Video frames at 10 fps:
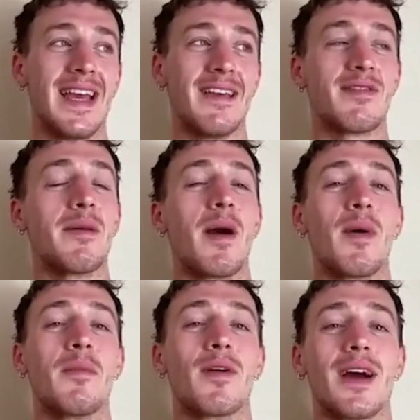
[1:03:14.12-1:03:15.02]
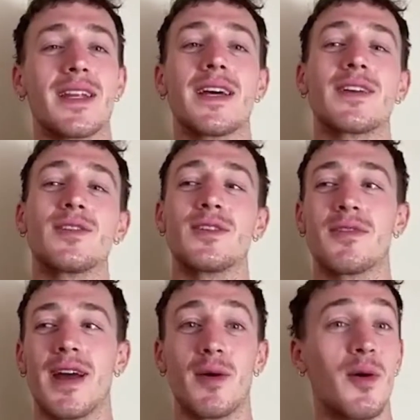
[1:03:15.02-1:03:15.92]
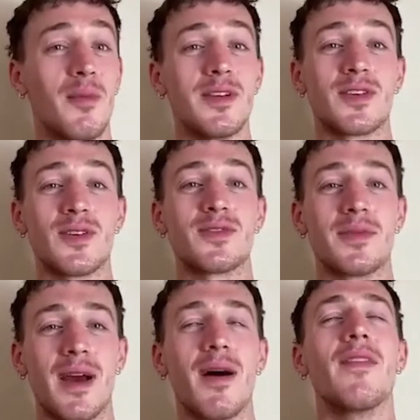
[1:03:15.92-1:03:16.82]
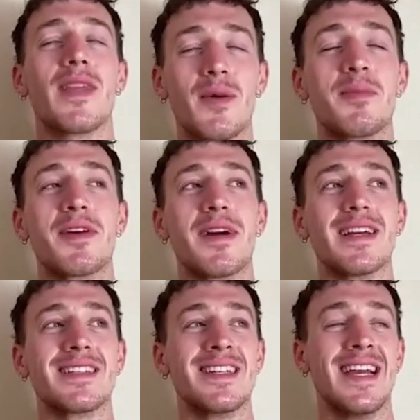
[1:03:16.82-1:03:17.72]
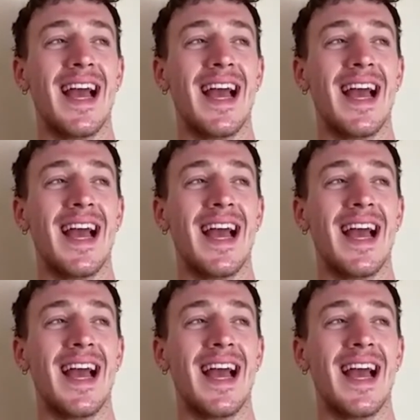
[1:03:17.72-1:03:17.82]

If Lin-Manuel Miranda could write all musicals from now on, that would be great.